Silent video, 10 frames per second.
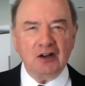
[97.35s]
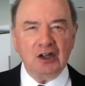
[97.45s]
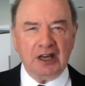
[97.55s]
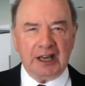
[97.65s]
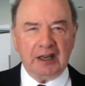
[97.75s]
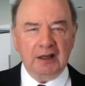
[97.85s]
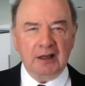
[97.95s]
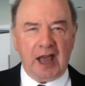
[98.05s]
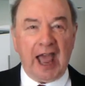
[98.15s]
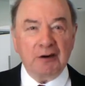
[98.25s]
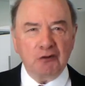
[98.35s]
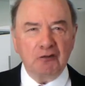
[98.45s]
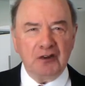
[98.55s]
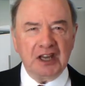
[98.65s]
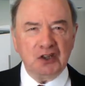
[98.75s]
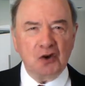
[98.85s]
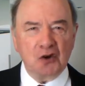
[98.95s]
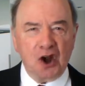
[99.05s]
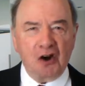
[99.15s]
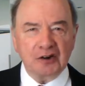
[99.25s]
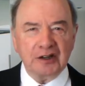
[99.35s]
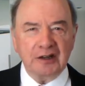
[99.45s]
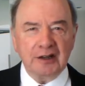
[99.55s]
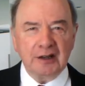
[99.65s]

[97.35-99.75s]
elderly, and revere your God."